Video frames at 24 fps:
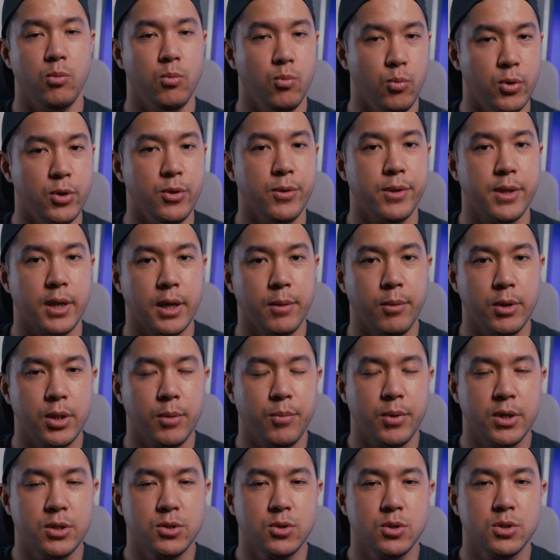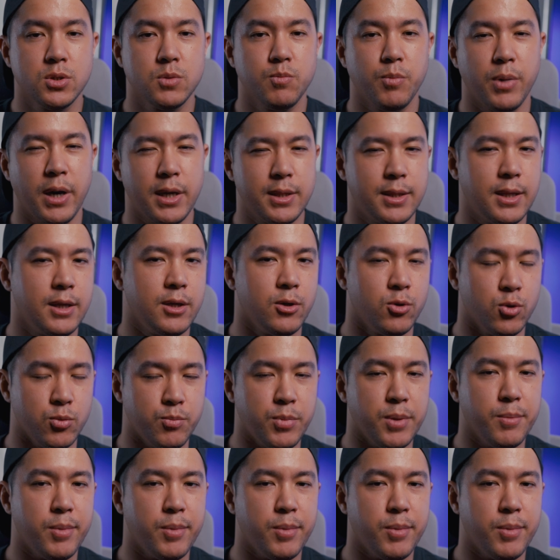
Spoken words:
what you think about the pictures, but I think it could be